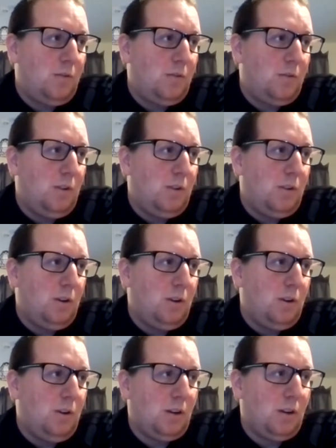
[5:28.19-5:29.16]
If you look at the
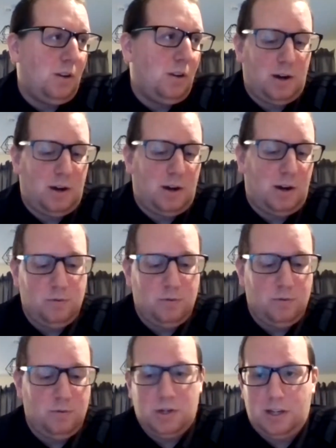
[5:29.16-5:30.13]
Championship table right now,
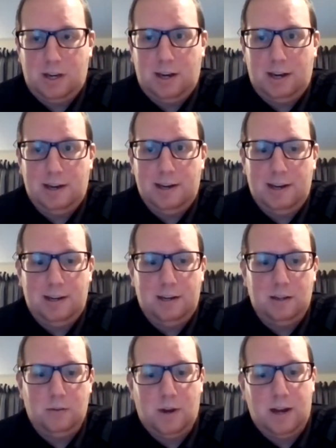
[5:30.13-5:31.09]
Norwich City are
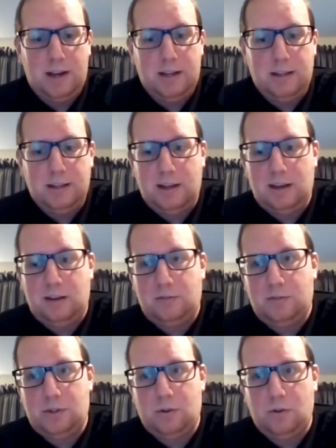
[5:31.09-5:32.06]
leading the way, and
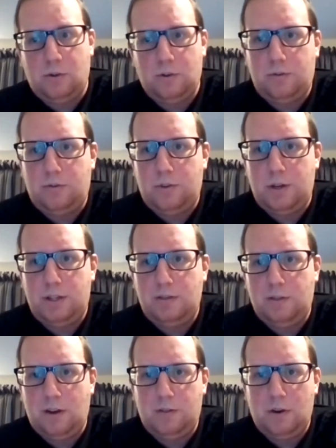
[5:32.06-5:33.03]
they've scored
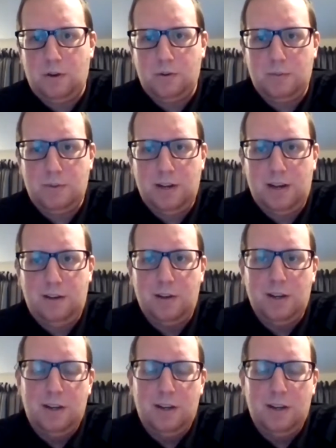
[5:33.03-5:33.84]
35 goals, I believe.